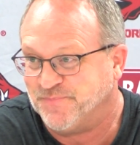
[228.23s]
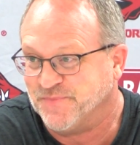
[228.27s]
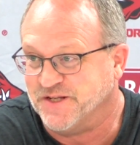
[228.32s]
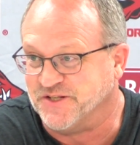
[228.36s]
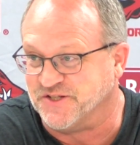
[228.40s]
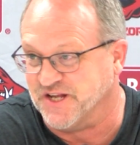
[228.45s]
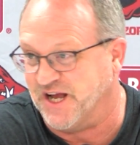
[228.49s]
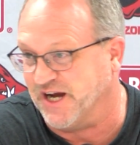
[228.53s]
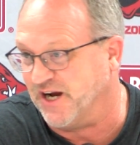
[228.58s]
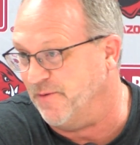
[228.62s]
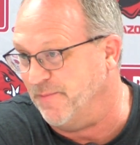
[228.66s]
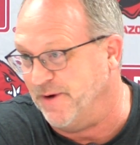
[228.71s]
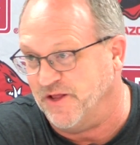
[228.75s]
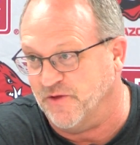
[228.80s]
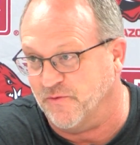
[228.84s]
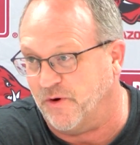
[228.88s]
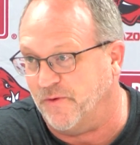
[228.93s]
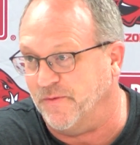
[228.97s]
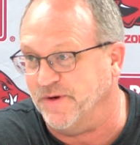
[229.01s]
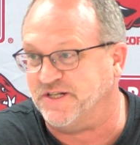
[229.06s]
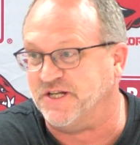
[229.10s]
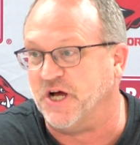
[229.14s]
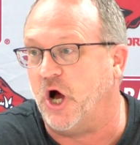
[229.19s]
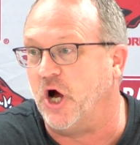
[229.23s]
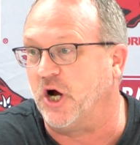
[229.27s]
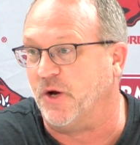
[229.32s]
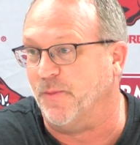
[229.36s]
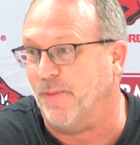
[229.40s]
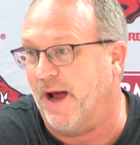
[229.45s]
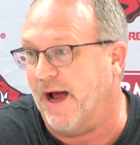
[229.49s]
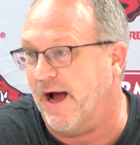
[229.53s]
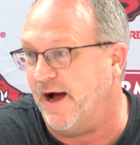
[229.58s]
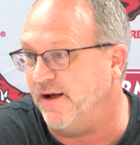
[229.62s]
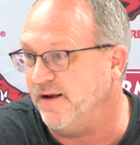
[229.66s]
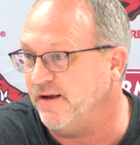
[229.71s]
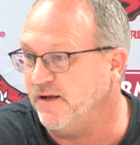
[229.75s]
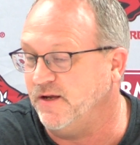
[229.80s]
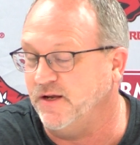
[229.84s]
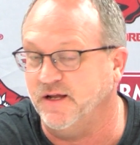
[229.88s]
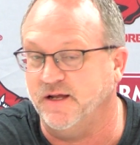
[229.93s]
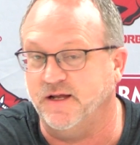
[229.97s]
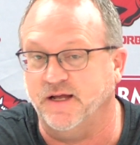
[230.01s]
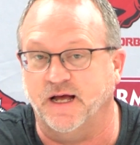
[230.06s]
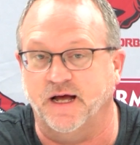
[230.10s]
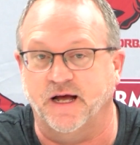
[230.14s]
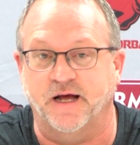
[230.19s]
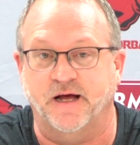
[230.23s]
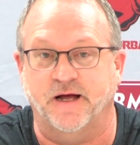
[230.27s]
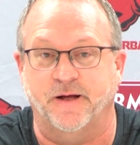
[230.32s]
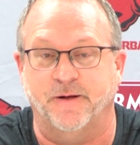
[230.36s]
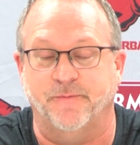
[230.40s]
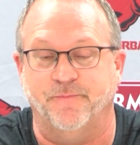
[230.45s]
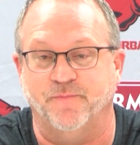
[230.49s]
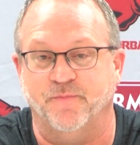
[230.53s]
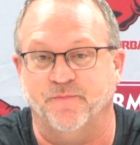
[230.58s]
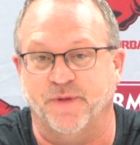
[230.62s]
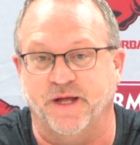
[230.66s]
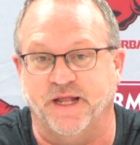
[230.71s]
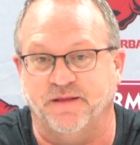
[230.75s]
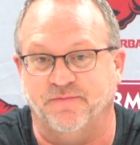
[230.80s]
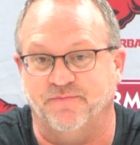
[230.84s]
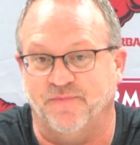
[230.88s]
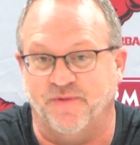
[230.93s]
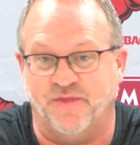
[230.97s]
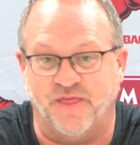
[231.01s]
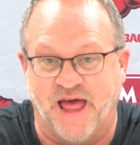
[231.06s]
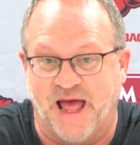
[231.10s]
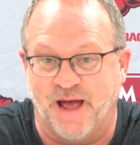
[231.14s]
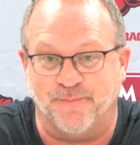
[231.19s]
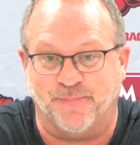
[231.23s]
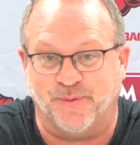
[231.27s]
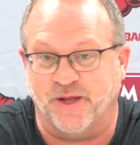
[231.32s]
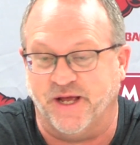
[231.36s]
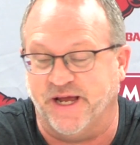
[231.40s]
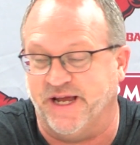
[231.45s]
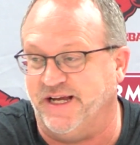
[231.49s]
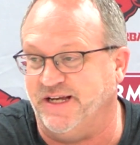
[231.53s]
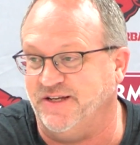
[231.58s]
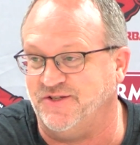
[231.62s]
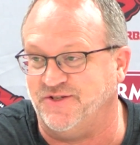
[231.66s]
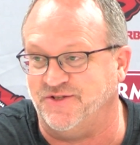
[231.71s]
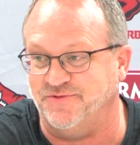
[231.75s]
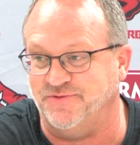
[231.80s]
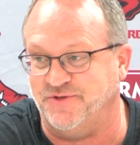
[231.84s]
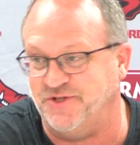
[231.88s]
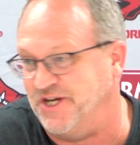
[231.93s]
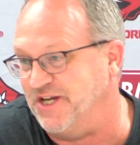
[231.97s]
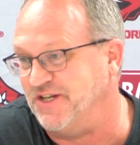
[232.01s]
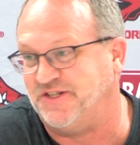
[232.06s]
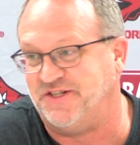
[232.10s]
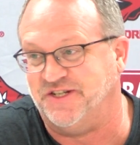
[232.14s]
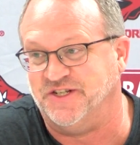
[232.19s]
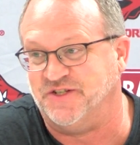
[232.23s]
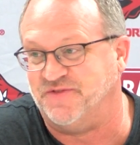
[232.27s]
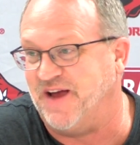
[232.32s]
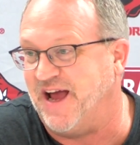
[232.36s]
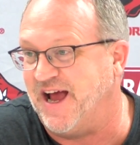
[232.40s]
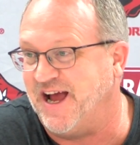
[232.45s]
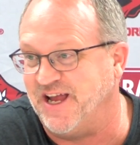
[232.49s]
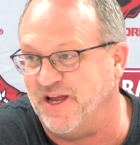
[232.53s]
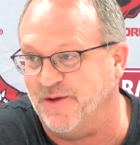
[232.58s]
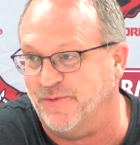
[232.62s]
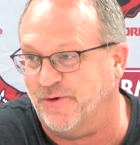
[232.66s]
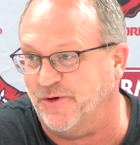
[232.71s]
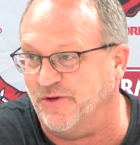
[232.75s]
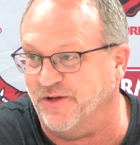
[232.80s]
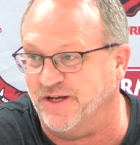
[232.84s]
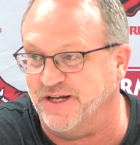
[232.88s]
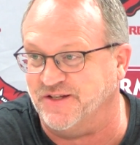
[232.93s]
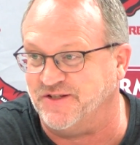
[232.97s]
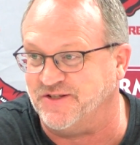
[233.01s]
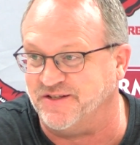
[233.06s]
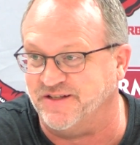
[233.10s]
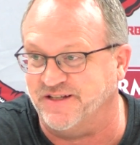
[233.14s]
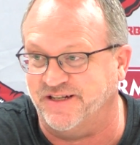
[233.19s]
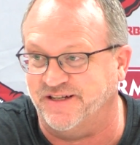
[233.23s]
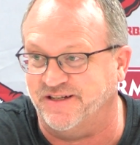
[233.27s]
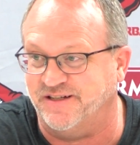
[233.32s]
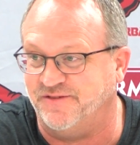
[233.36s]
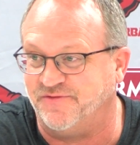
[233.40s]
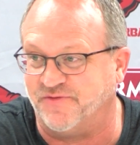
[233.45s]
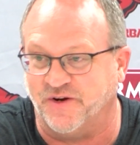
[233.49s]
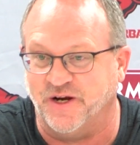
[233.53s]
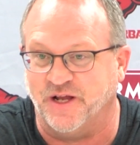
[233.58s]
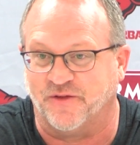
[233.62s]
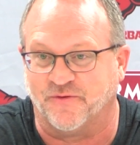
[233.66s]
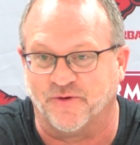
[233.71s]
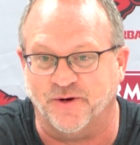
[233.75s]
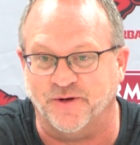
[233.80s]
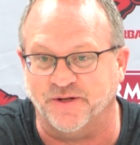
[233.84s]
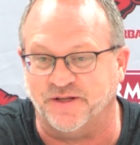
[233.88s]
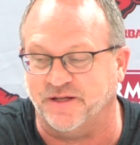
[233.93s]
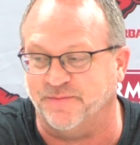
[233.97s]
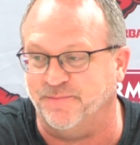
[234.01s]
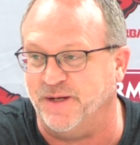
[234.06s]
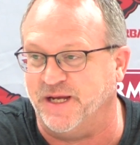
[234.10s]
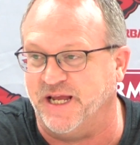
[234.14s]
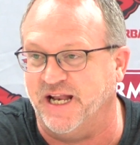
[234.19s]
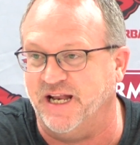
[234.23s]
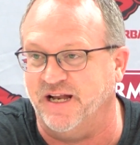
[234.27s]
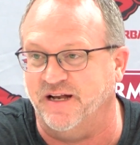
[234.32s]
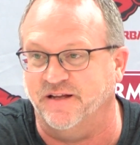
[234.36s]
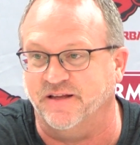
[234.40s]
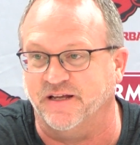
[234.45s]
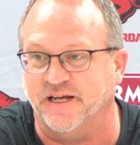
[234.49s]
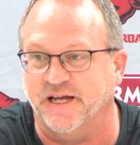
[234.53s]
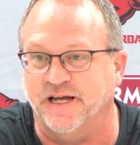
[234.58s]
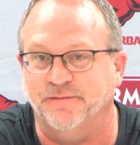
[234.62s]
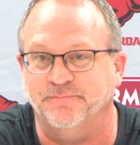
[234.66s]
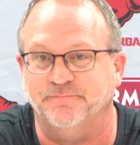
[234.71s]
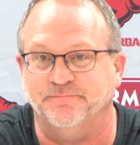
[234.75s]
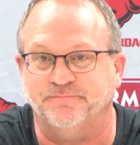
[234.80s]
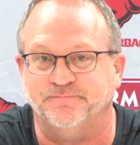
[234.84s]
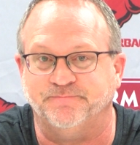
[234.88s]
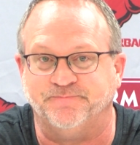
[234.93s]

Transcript: It's not going to be the one we talk about. But that play's just as valuable as the free throw at the beginning of the game.